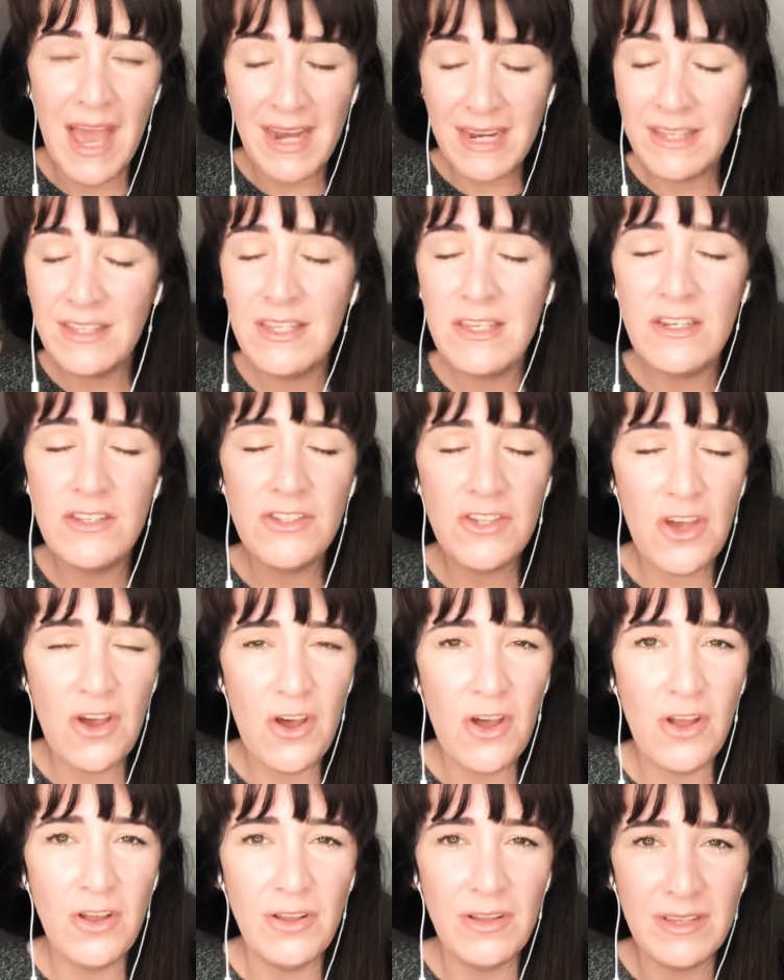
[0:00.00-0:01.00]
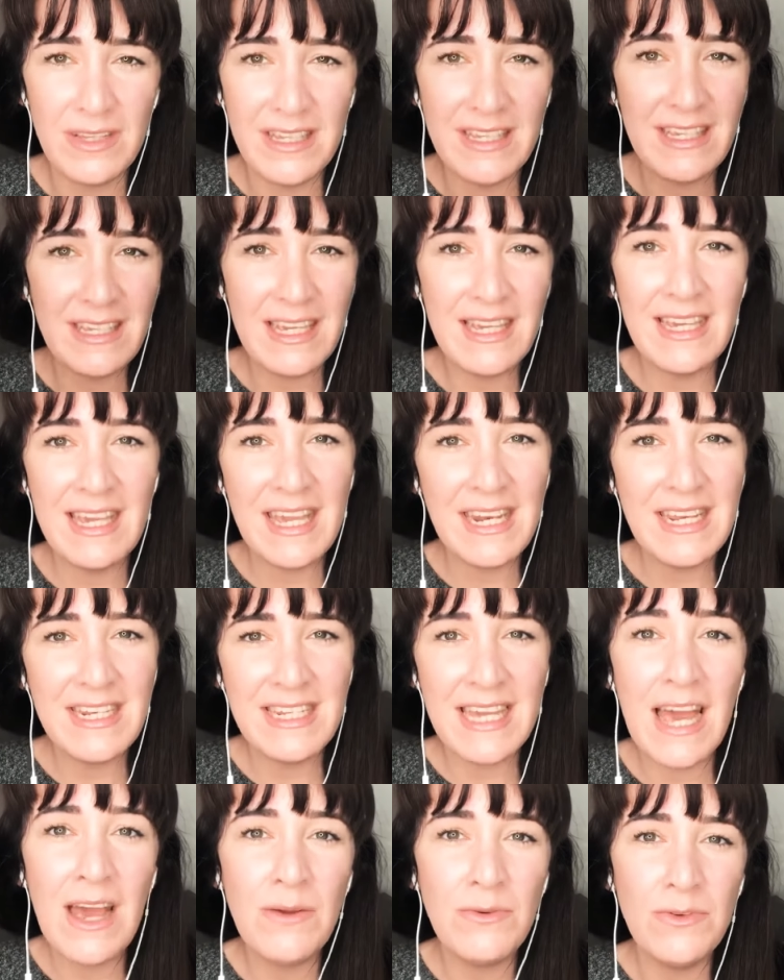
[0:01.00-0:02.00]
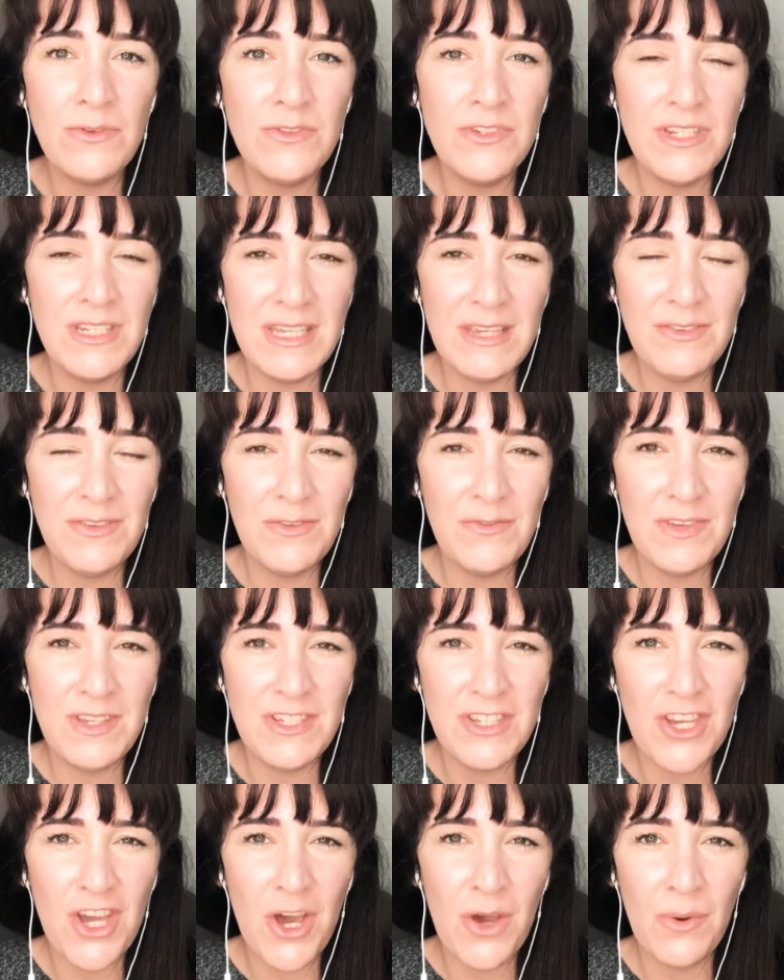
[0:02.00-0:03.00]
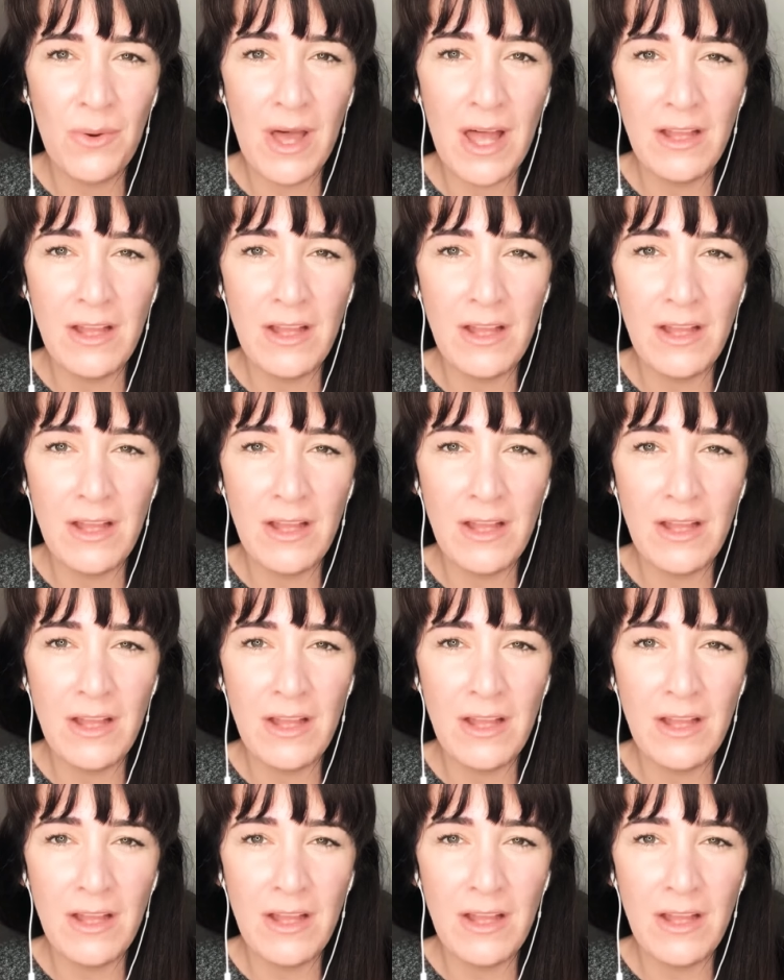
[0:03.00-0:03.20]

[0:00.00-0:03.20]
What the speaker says: Anything at all, get it down underneath the video.